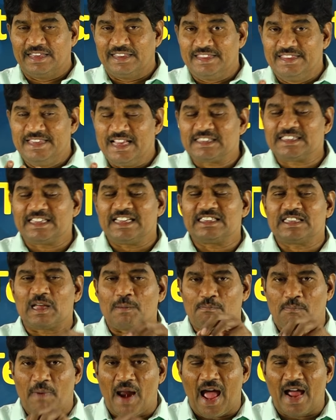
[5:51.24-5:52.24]
this is the
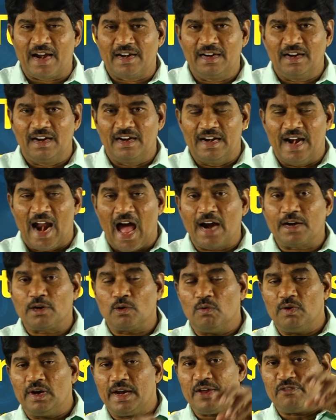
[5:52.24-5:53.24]
plan not
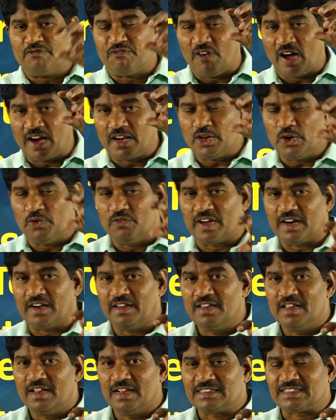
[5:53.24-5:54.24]
only for your
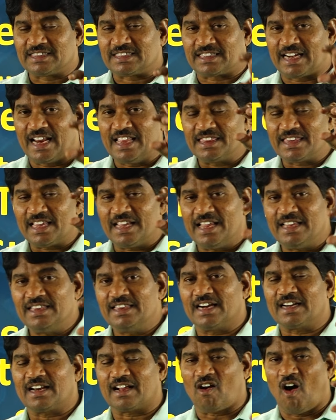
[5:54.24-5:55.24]
strengthening
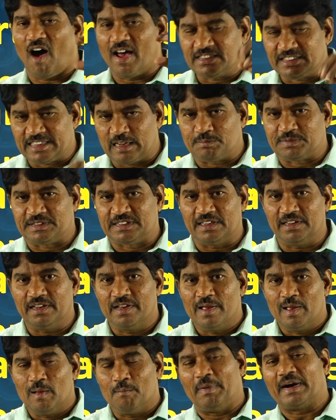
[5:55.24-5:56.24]
that concepts,
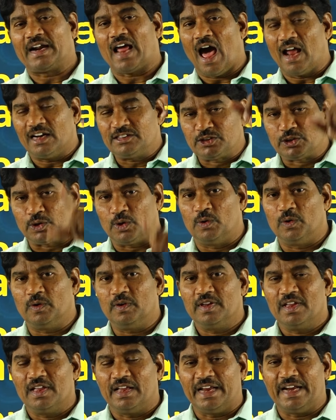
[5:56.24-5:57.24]
but also
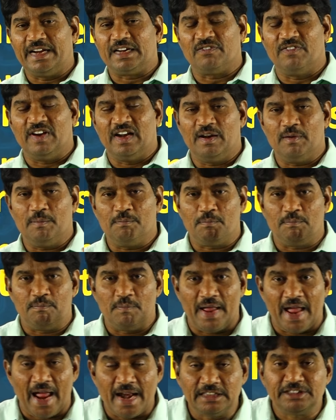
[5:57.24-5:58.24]
it will
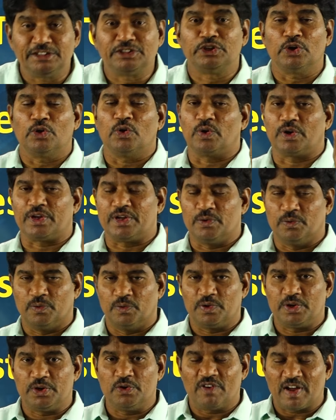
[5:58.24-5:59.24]
ensure
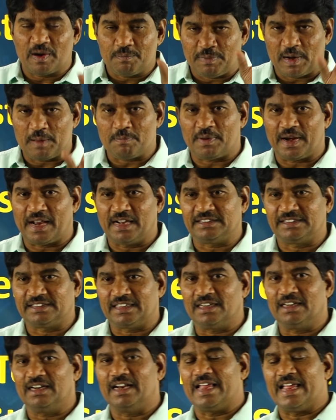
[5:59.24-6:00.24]
your
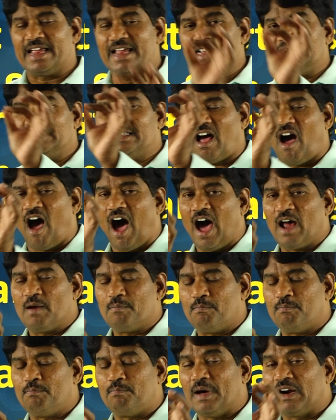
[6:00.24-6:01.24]
preparation is on
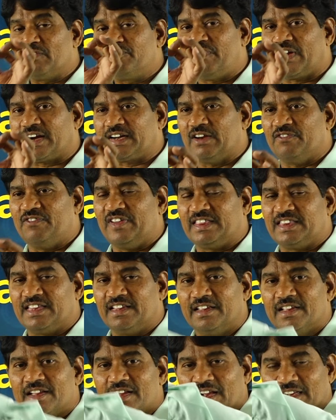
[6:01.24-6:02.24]
perfect with
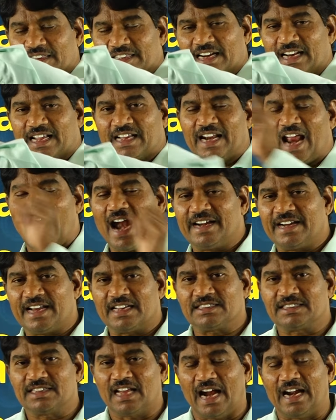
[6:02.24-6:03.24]
that grand
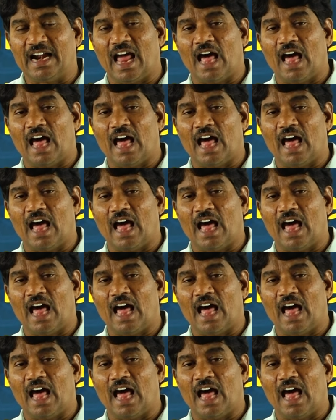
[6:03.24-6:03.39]
test and